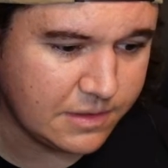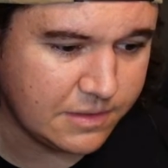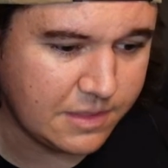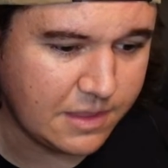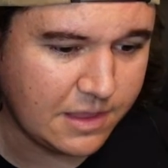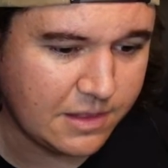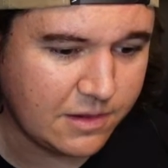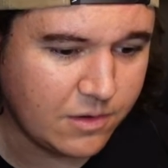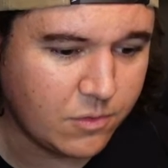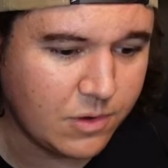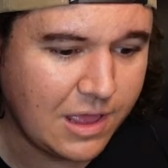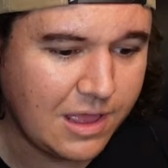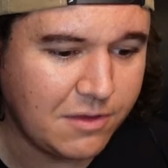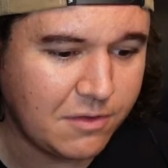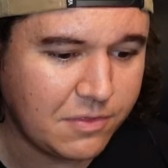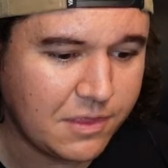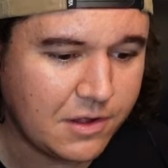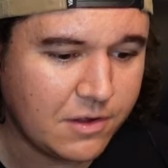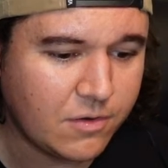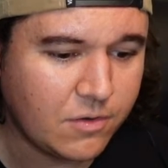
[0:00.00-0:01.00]
They don't
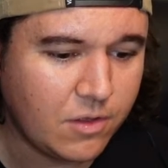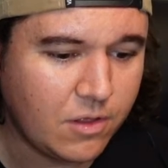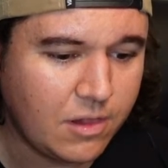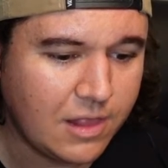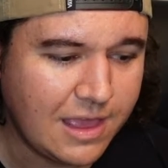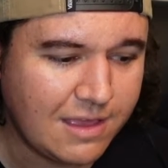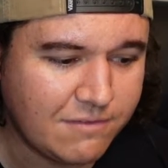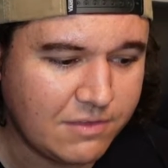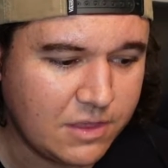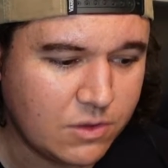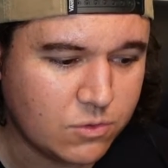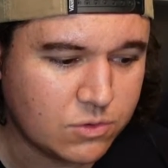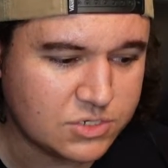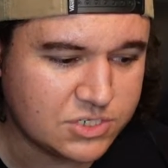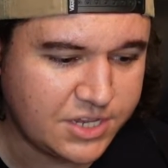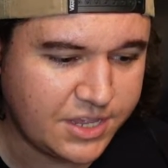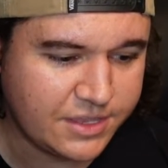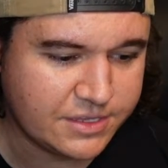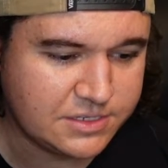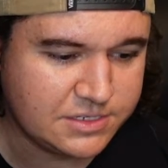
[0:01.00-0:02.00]
all have equal
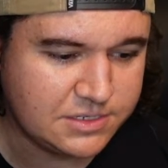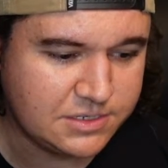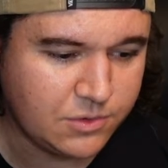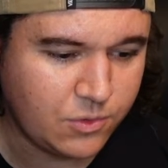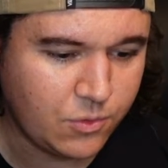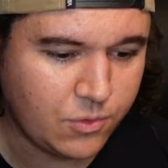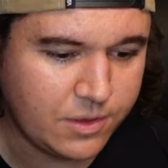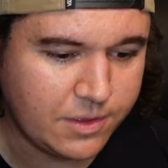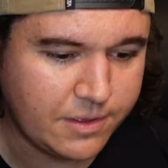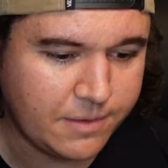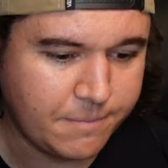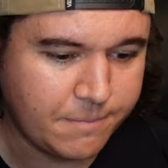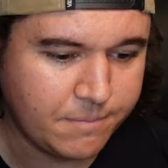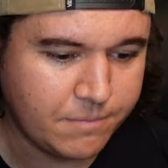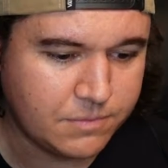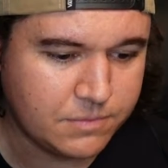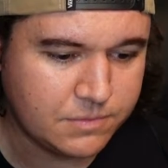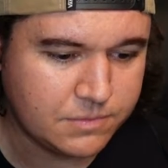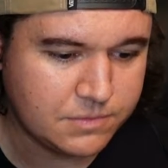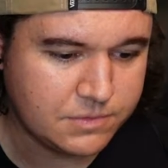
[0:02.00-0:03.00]
chance to
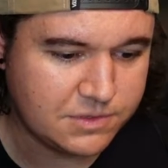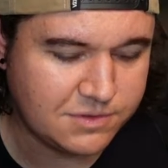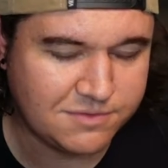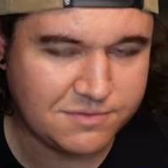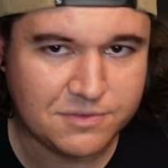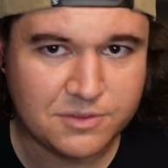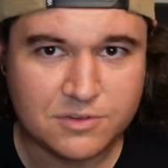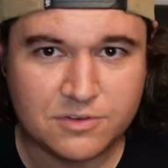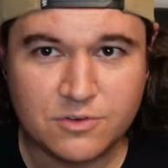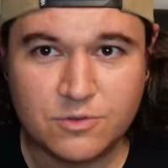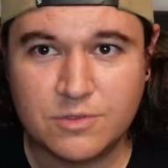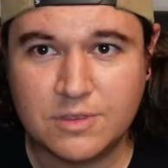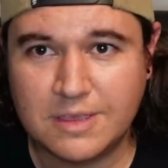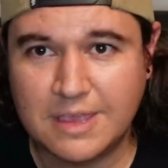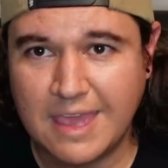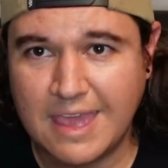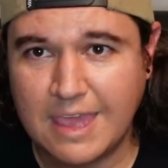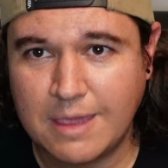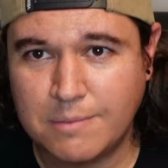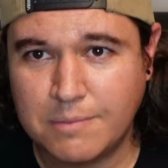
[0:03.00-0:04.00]
do the
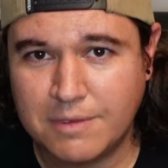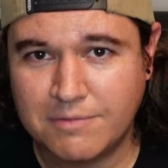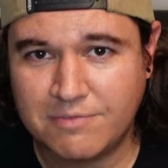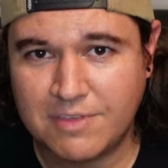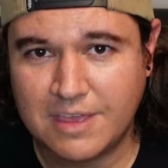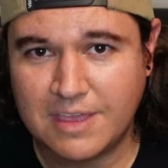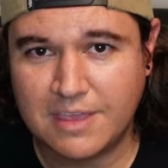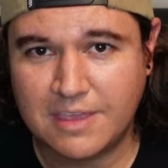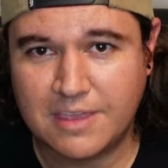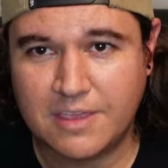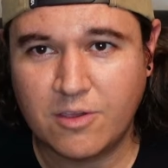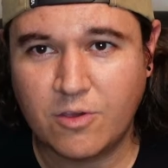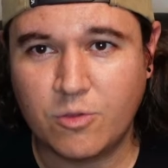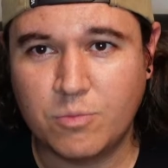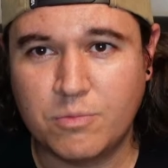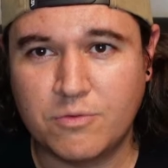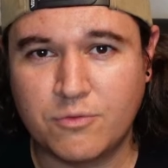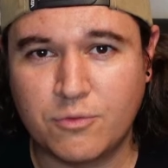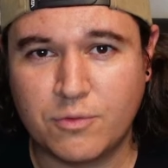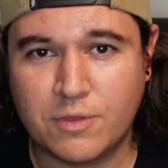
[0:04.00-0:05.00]
game if they get
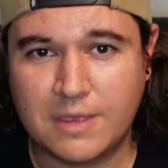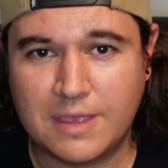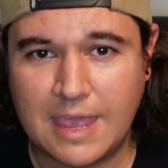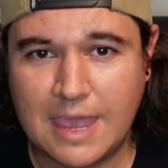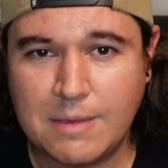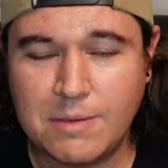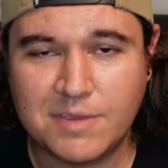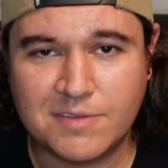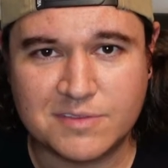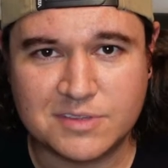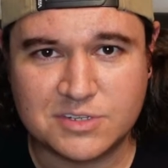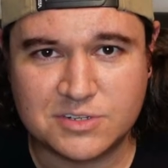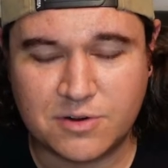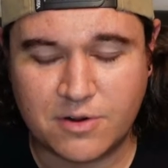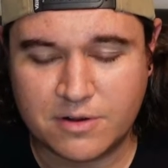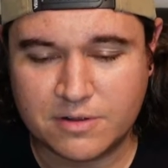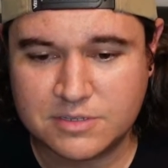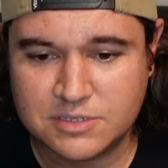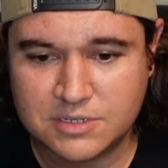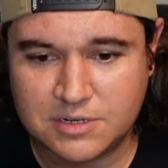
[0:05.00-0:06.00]
killed before the game even
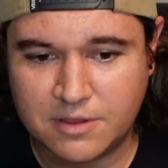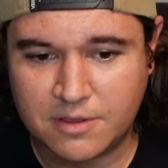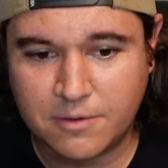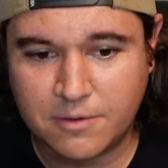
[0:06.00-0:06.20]
starts,